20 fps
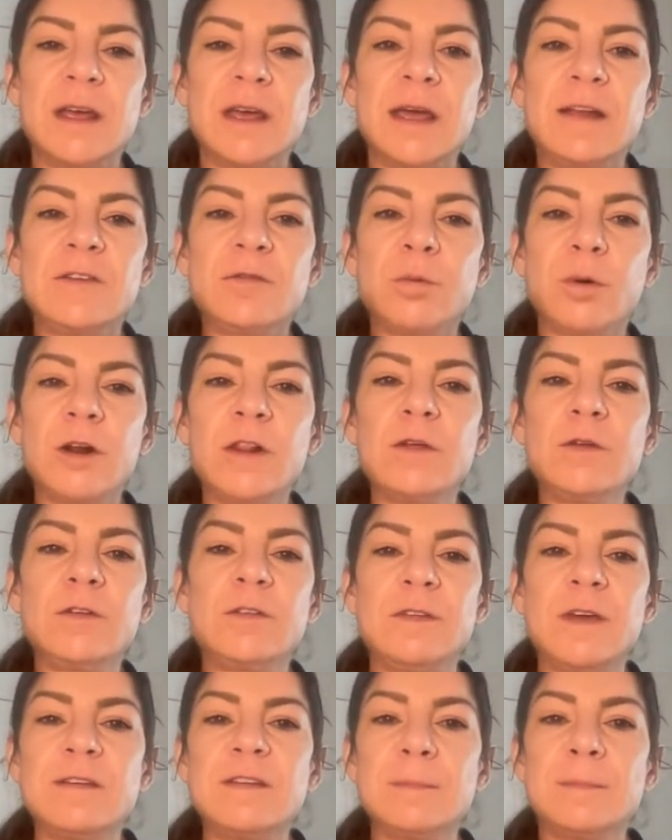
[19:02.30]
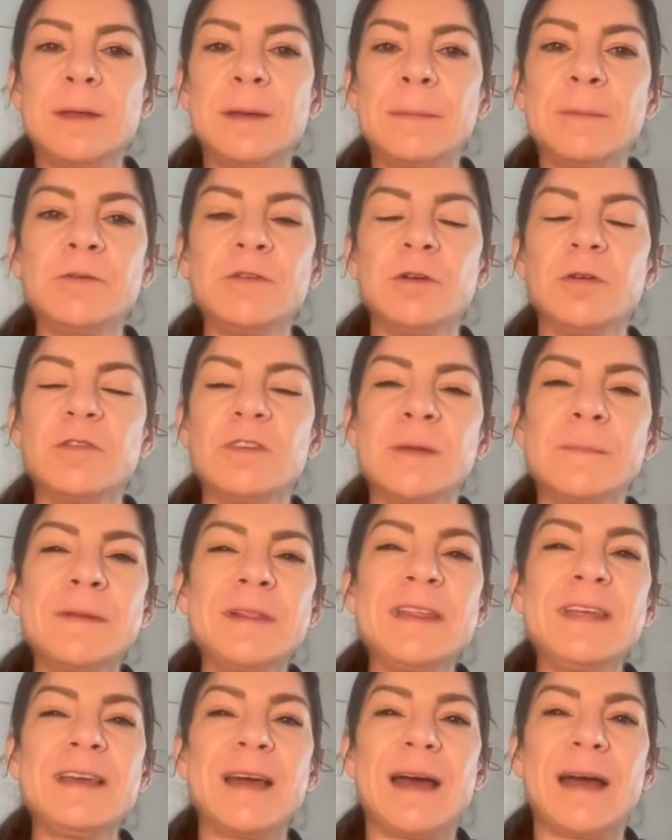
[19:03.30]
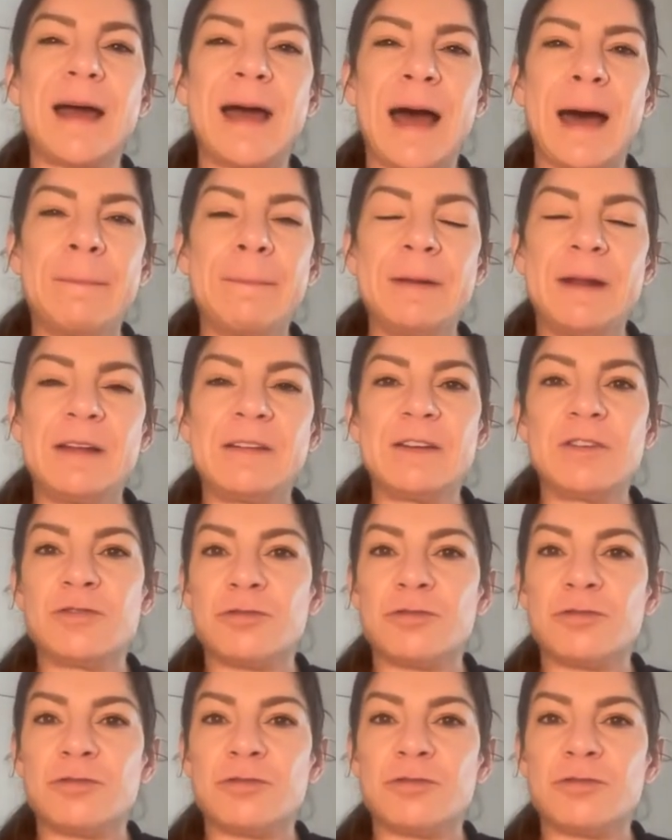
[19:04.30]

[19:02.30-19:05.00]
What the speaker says: it's one of those things that people don't typically happen as a